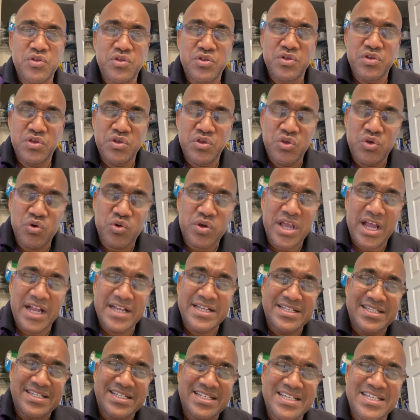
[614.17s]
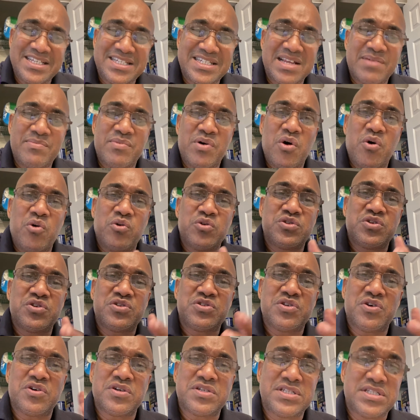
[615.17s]
you can teach them how to
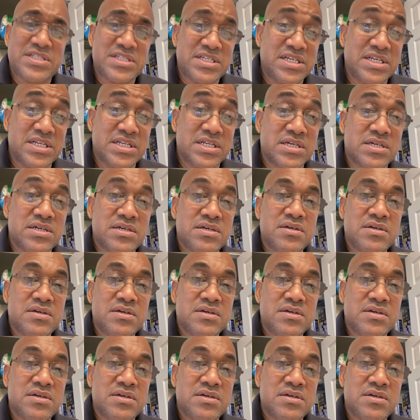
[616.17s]
succeed,